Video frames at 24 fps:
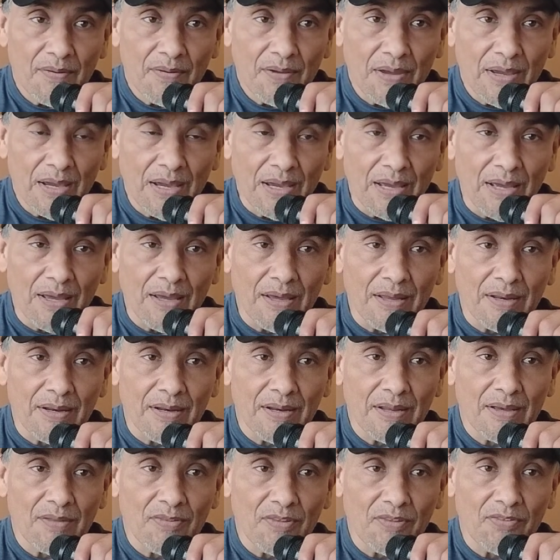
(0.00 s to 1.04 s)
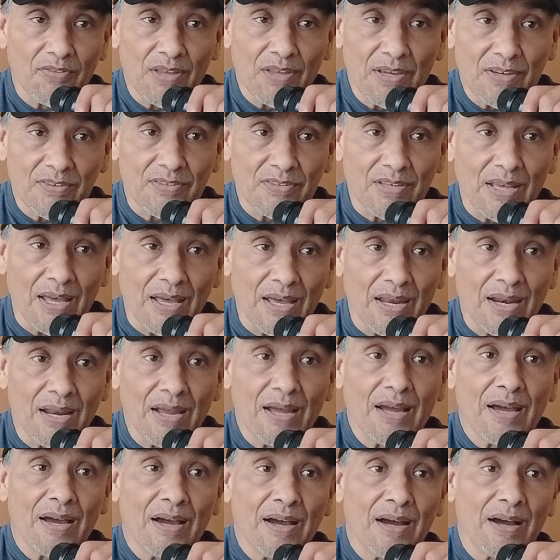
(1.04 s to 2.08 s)
and the things that
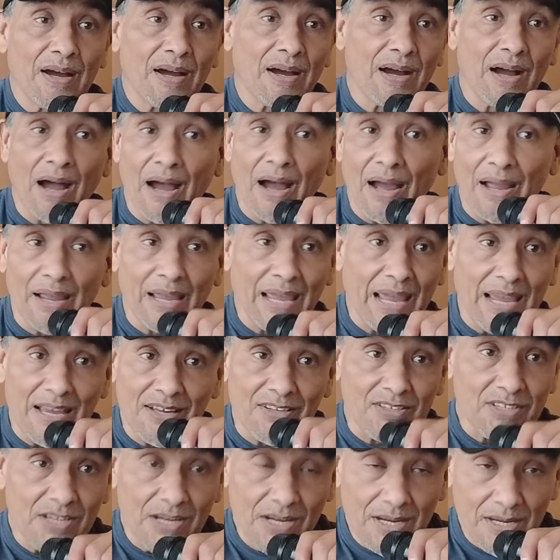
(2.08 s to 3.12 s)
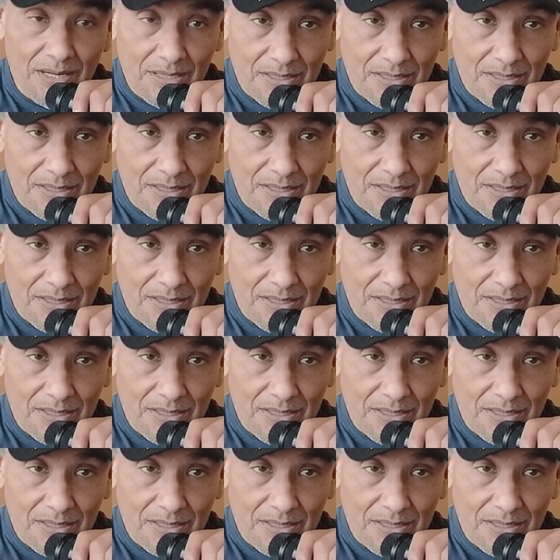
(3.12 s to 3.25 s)
I can't change,